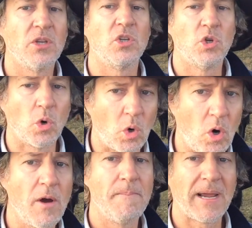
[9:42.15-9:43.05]

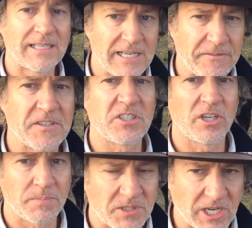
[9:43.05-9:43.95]
your
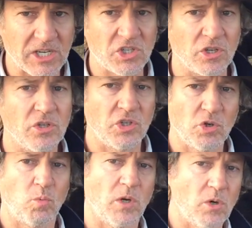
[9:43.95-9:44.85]
magnificent obsession.
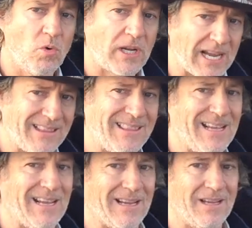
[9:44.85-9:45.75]
You will get
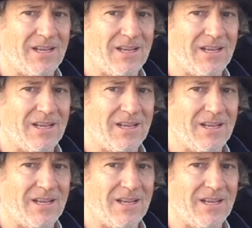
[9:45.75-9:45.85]
there.